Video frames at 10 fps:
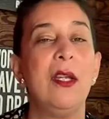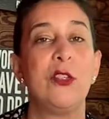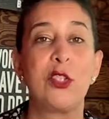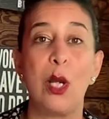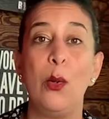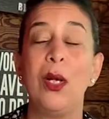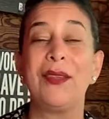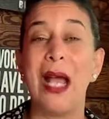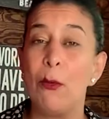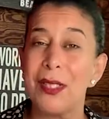So
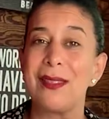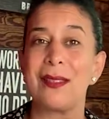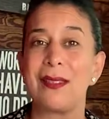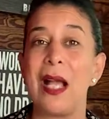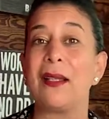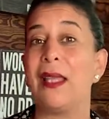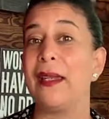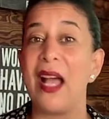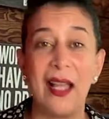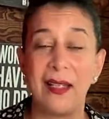that was the stock
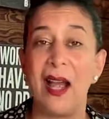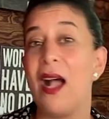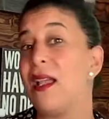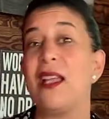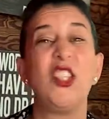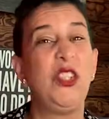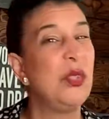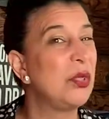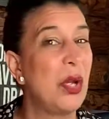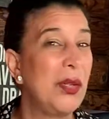that I got.
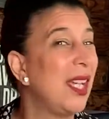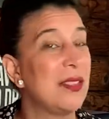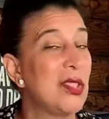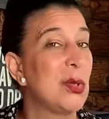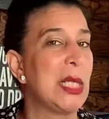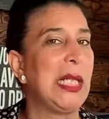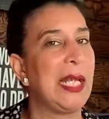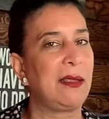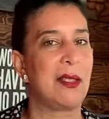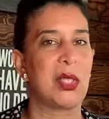You don't get to
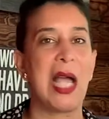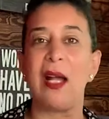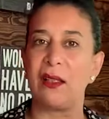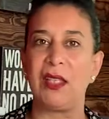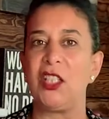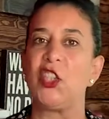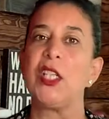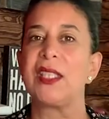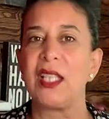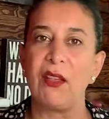select the stock. They
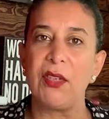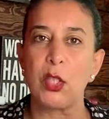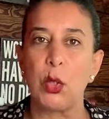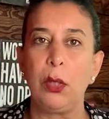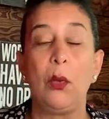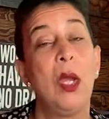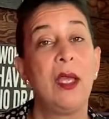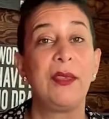just give it to you.